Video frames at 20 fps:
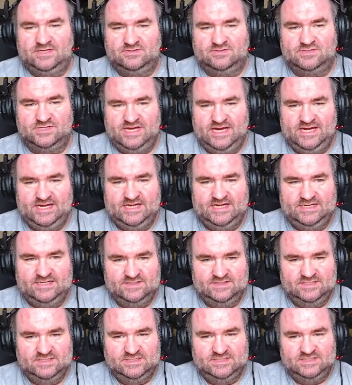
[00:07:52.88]
it created.
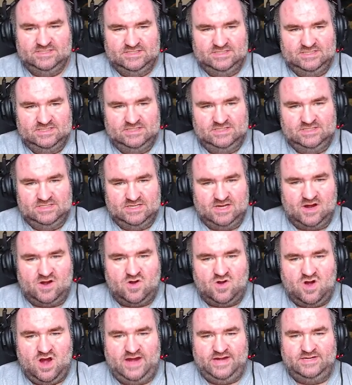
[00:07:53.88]

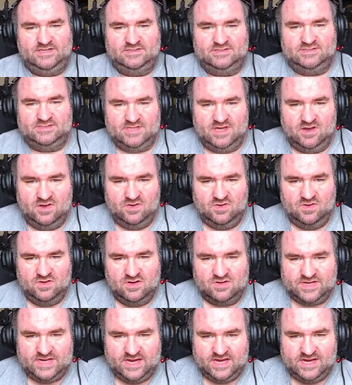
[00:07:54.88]
Alright, so,
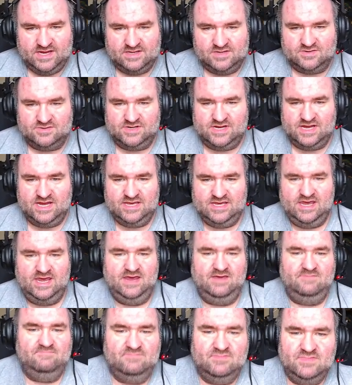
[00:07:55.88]
okay, create
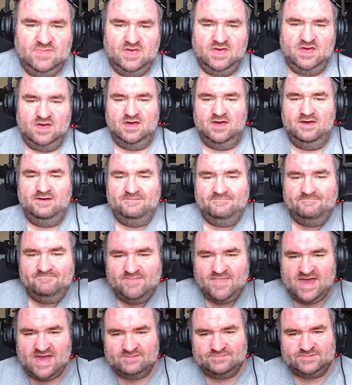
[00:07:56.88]
game
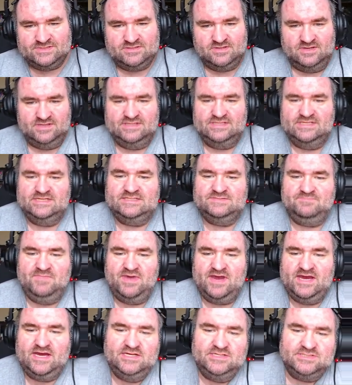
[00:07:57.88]
maps on this
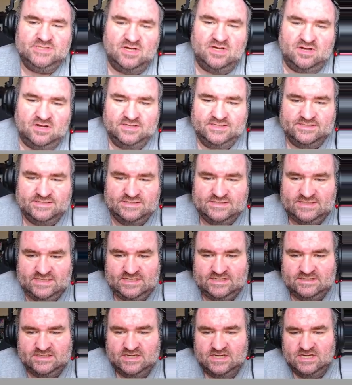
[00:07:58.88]
page called
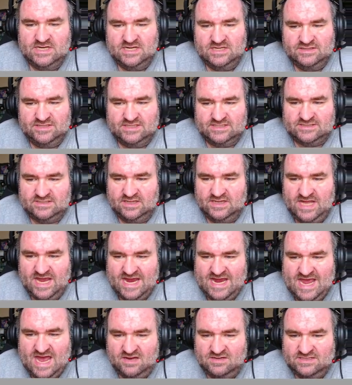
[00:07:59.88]
scene. This
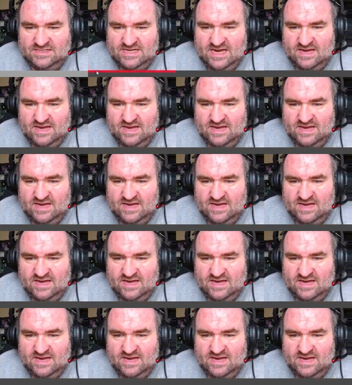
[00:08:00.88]
layout